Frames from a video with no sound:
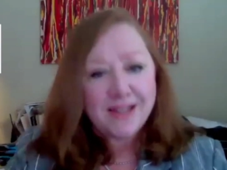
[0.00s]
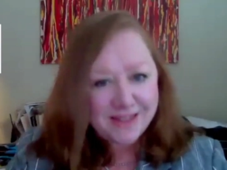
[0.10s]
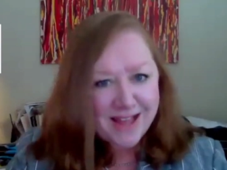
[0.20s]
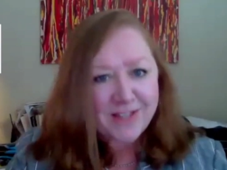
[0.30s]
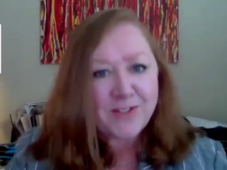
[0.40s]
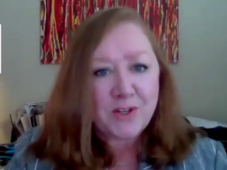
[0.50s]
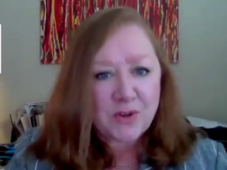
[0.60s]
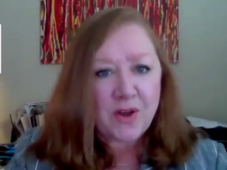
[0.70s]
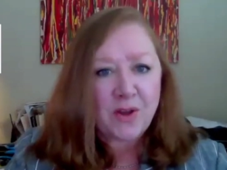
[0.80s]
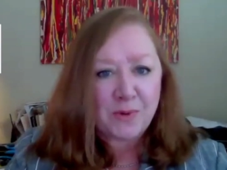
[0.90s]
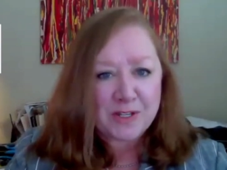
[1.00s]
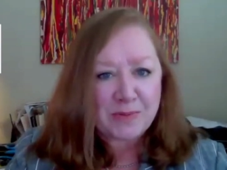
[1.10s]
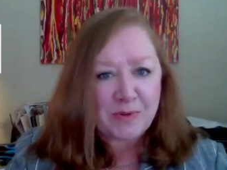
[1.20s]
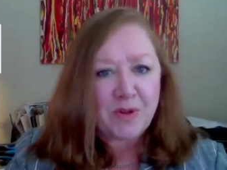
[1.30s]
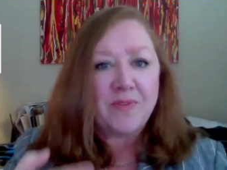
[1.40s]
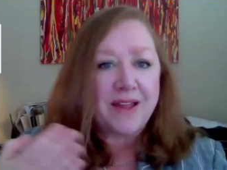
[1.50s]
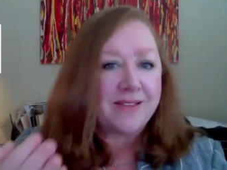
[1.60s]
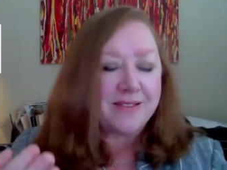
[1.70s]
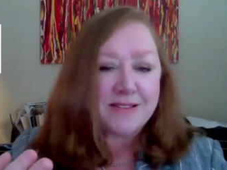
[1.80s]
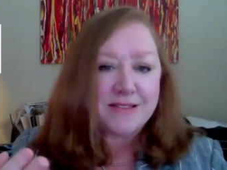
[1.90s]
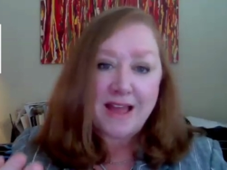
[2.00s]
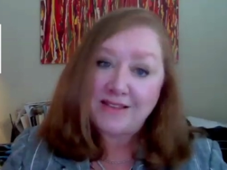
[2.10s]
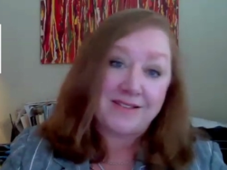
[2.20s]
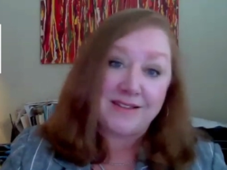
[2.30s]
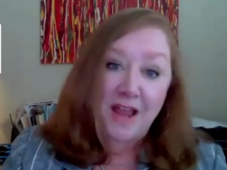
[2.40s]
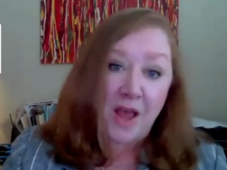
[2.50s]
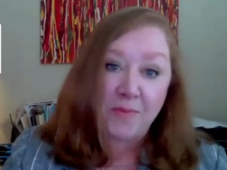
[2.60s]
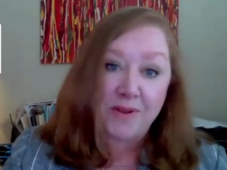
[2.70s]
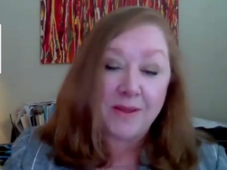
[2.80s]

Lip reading: That's also unreasonable. That doesn't happen.